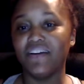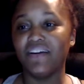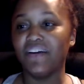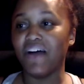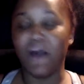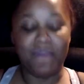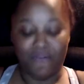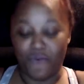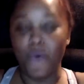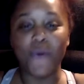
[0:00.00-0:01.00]
I mean, of
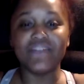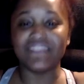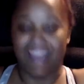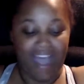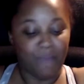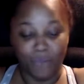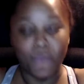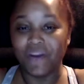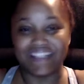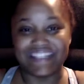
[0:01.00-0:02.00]
course I would
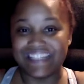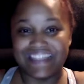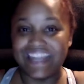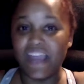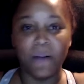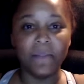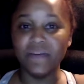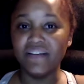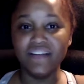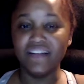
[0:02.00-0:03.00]
want to see them,
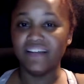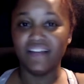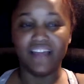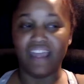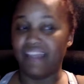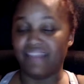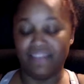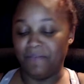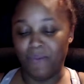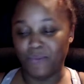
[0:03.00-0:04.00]
and the
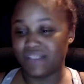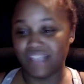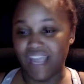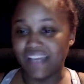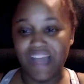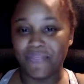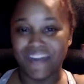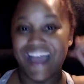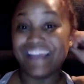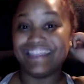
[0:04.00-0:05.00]
most standout that
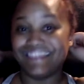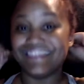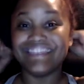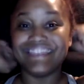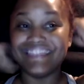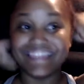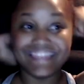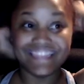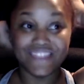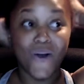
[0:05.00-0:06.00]
I
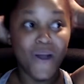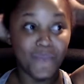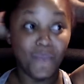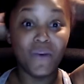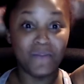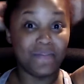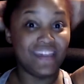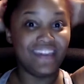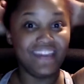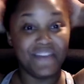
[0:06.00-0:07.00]
thought would
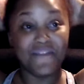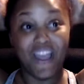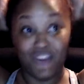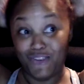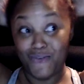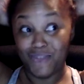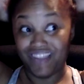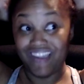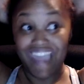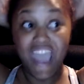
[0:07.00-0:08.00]
be, if I could use the
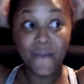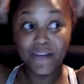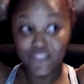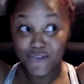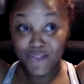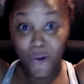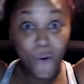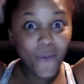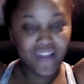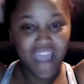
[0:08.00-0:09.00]
characters,
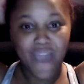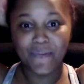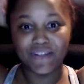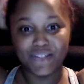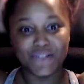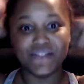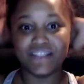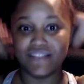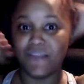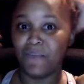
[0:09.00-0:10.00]
all characters,
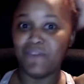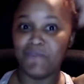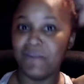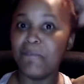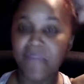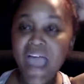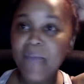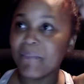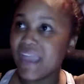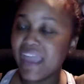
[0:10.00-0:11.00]
it would have been
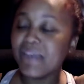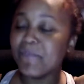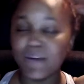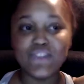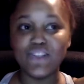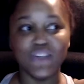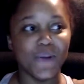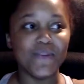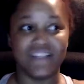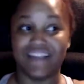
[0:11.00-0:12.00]
Batman, but you know,
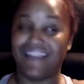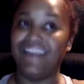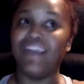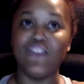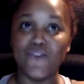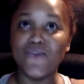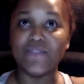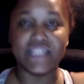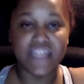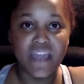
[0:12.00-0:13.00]
since I can't use
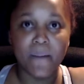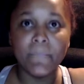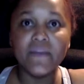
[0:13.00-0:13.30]
them,